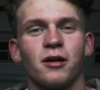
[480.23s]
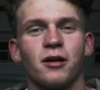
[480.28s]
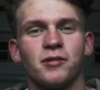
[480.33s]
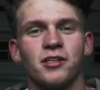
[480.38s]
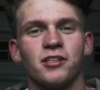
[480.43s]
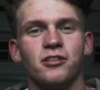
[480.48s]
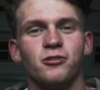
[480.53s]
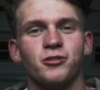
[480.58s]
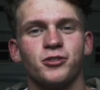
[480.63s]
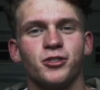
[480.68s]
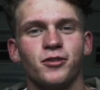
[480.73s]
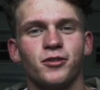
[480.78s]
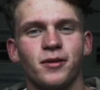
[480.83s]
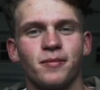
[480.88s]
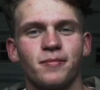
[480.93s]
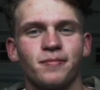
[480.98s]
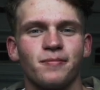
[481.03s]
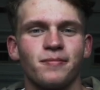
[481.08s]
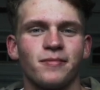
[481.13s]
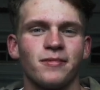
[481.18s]
time getting used to it.
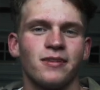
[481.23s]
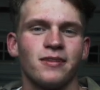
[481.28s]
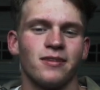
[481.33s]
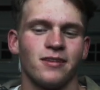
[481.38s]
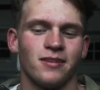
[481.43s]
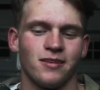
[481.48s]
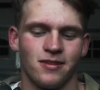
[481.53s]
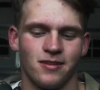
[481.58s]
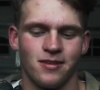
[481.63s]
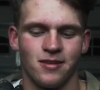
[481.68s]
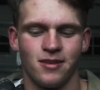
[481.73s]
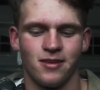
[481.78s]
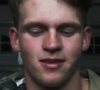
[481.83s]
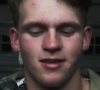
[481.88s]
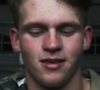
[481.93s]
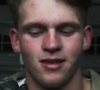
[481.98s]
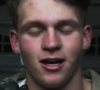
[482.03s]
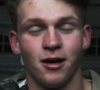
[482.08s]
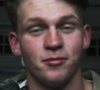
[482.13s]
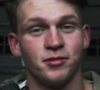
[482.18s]

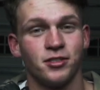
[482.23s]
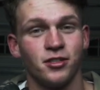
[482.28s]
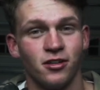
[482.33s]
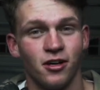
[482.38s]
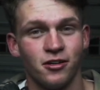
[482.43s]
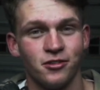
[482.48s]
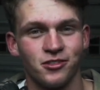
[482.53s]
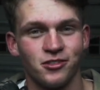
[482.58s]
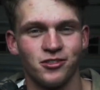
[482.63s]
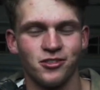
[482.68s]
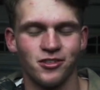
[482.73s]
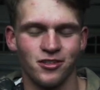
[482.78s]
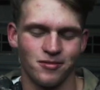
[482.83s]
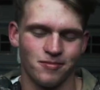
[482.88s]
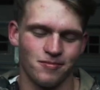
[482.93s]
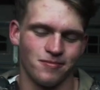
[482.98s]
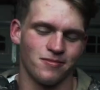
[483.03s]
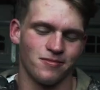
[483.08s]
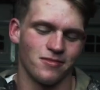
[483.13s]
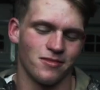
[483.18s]
I'm still not used to it.
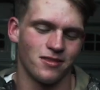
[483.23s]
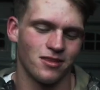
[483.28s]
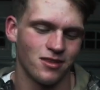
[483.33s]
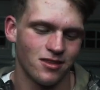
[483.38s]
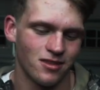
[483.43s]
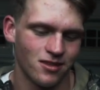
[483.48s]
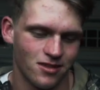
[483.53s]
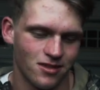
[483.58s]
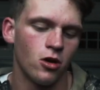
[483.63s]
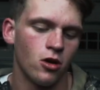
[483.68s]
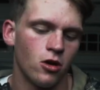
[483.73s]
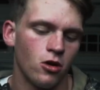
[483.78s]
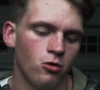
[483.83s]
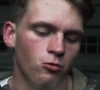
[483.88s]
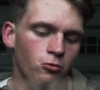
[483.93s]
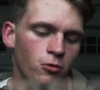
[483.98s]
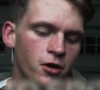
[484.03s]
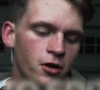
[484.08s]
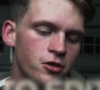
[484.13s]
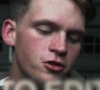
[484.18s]

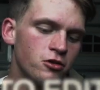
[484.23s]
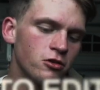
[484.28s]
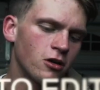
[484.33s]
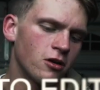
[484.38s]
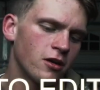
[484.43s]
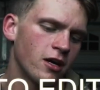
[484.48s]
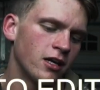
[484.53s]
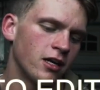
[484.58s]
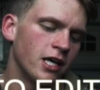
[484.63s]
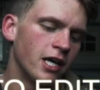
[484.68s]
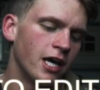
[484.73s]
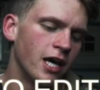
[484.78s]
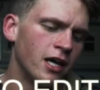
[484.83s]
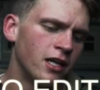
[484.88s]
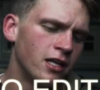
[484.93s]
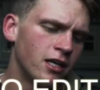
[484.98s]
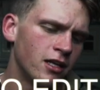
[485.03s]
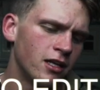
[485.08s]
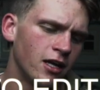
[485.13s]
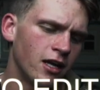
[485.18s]
Where did you learn how to
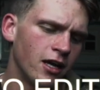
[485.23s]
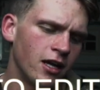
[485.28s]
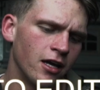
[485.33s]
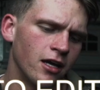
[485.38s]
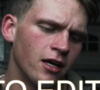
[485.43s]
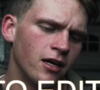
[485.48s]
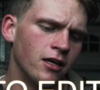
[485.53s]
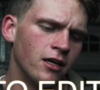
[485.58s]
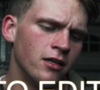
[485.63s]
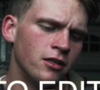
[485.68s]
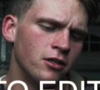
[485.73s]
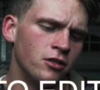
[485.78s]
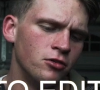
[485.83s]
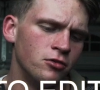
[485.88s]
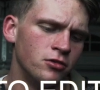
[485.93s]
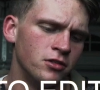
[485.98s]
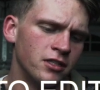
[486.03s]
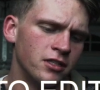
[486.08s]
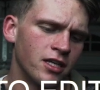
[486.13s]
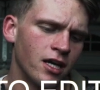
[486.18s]
edit and
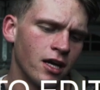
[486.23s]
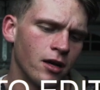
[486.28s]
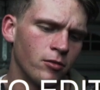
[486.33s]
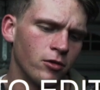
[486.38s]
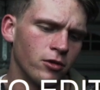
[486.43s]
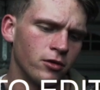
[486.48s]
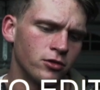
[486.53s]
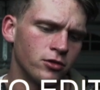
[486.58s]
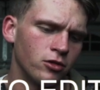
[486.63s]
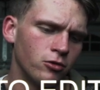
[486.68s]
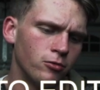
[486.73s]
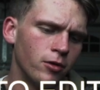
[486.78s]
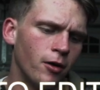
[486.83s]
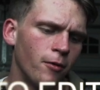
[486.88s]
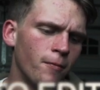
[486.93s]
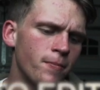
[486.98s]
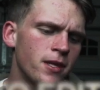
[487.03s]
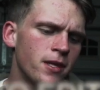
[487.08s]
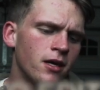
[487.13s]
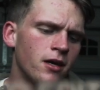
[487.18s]
use the camera so
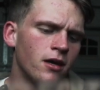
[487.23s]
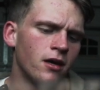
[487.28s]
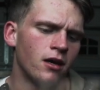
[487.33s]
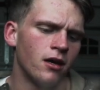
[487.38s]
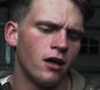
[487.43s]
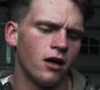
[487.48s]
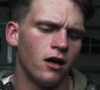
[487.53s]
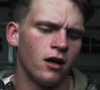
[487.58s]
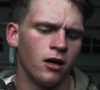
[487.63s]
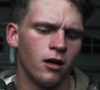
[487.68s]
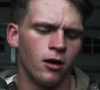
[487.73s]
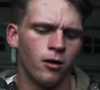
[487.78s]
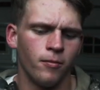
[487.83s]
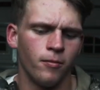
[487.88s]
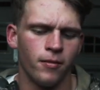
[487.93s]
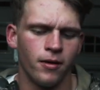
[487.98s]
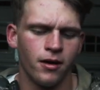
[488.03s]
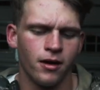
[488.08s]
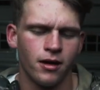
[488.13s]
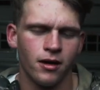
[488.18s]
well?
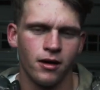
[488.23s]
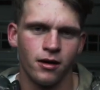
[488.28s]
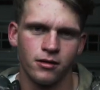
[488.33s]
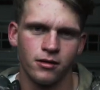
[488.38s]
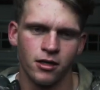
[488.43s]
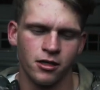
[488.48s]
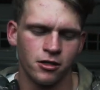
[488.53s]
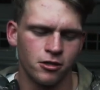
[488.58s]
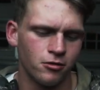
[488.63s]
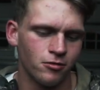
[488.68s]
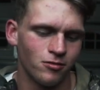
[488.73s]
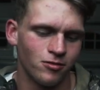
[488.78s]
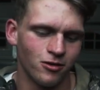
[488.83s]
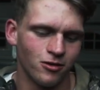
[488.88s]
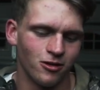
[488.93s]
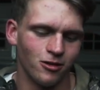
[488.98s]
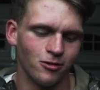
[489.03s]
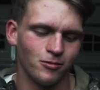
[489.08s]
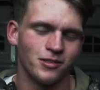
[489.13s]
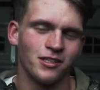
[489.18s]
Thank you
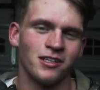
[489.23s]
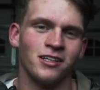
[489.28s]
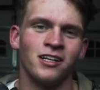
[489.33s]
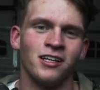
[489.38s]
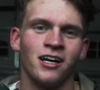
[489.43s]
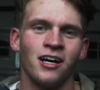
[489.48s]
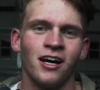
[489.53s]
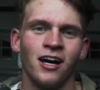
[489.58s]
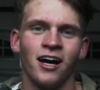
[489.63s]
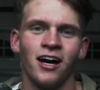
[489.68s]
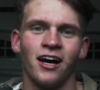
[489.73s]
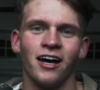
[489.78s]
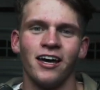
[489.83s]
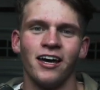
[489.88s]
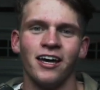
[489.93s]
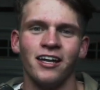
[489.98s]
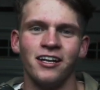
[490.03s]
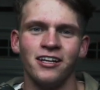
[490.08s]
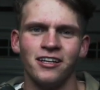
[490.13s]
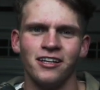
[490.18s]
for saying that I
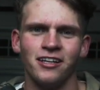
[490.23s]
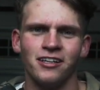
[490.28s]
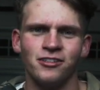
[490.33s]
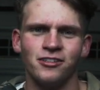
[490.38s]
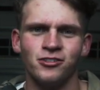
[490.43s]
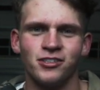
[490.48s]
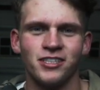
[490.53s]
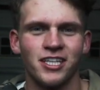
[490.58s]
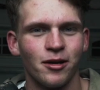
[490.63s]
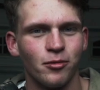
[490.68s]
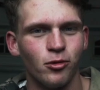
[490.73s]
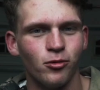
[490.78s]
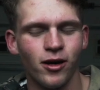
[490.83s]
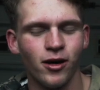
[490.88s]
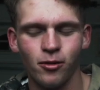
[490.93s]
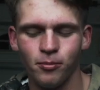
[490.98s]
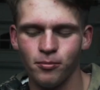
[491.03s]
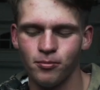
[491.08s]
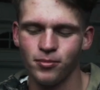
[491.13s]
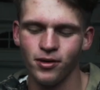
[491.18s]
edit and use the camera
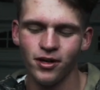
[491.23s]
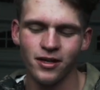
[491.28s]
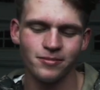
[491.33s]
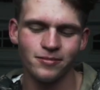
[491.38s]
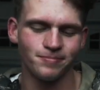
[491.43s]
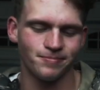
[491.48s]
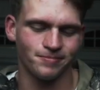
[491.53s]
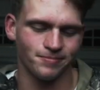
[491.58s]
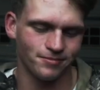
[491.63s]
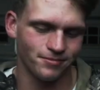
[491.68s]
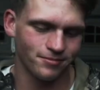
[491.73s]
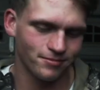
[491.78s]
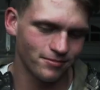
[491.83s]
well, but